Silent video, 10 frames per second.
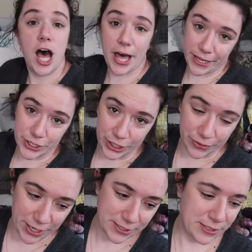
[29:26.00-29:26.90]
Oh, I
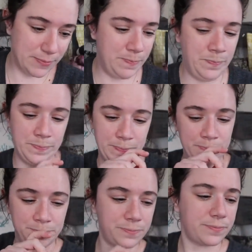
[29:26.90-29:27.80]
digress.
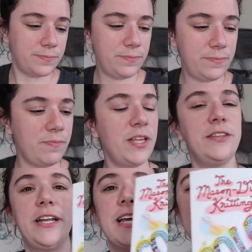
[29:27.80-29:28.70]

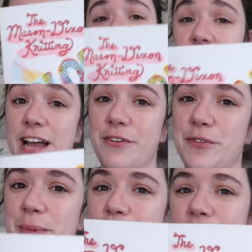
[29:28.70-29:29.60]
The next gift I got from my